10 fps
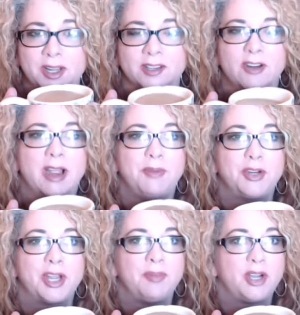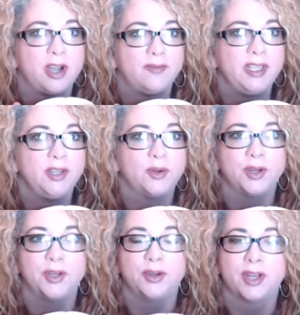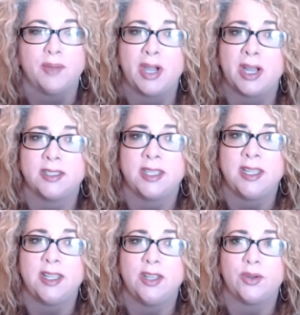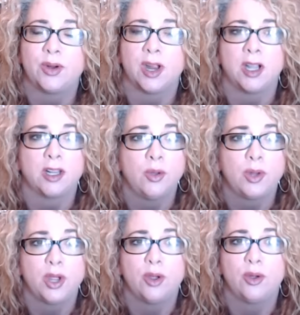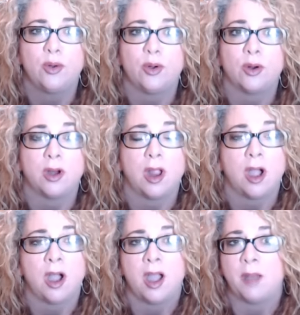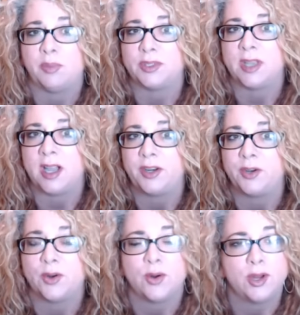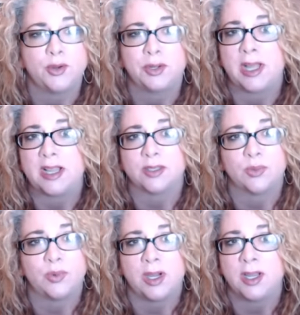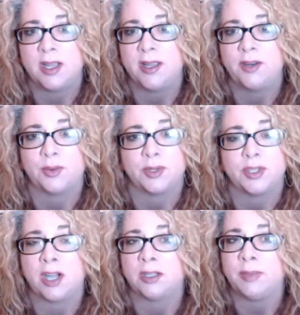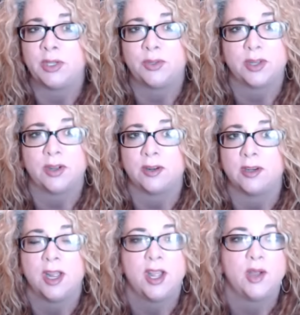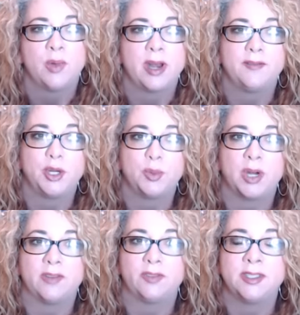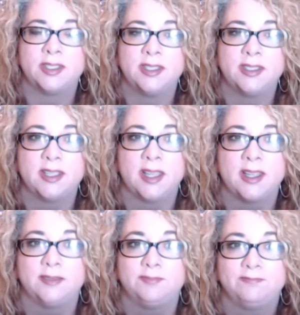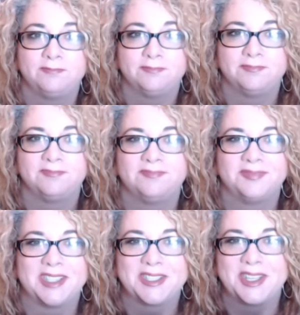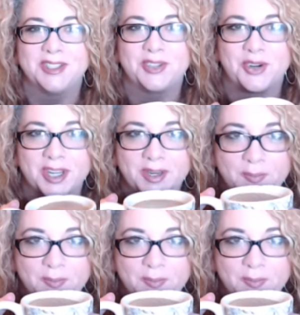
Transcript: Grab your cup of coffee, or your cup of hot tea, or hot cocoa, or hot apple cider, or your glass of wine, or chocolate milk, or whatever your preference is, and let's get started.